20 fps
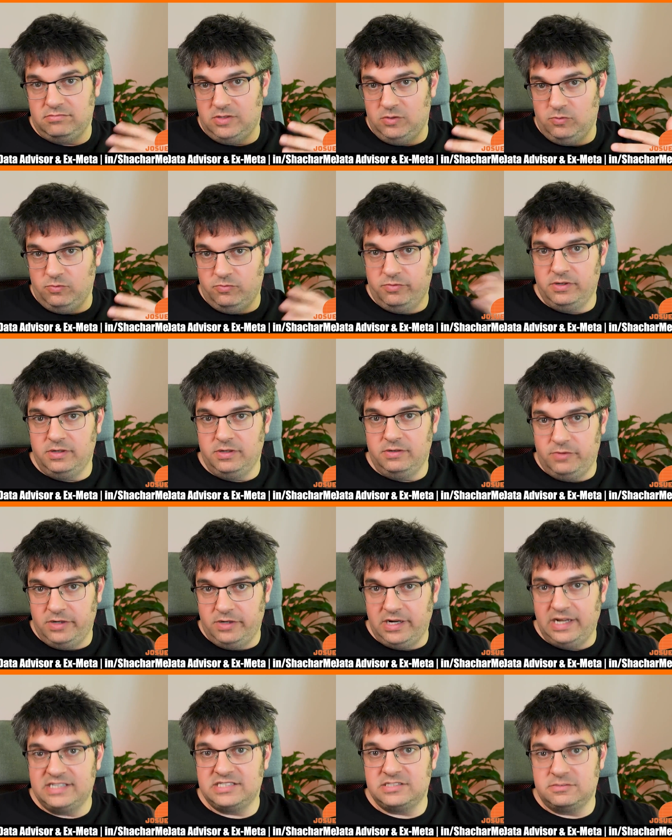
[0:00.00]
we're
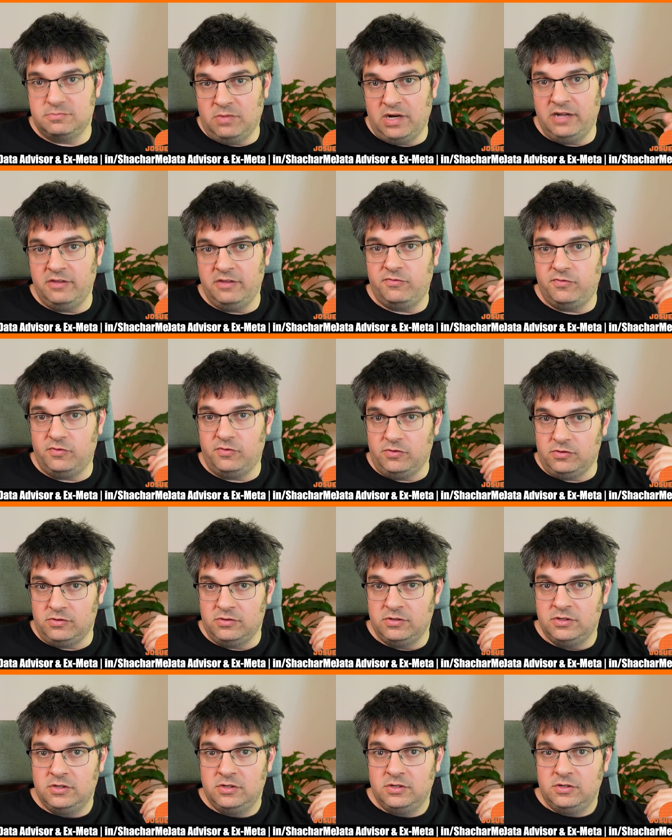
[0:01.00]
less mindful
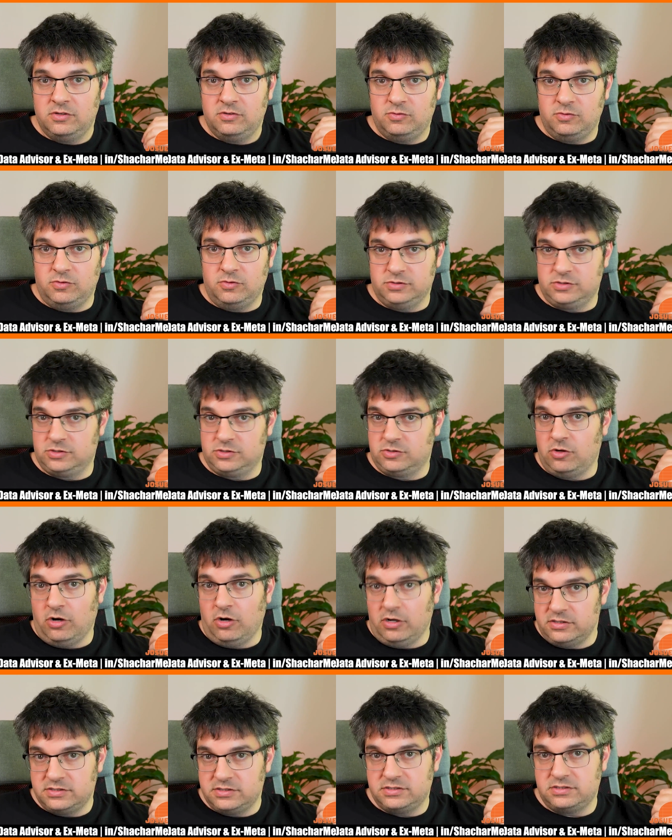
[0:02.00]
towards
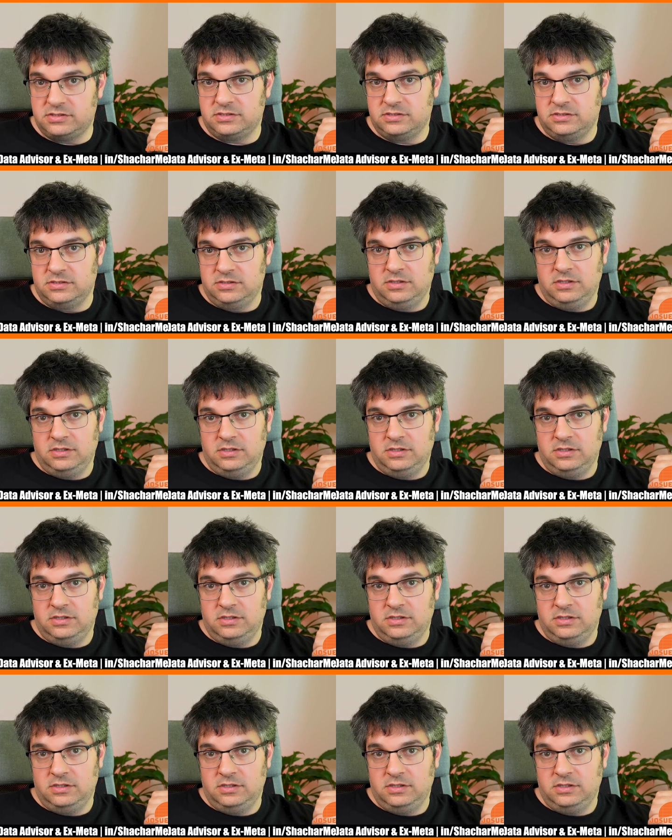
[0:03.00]
costs,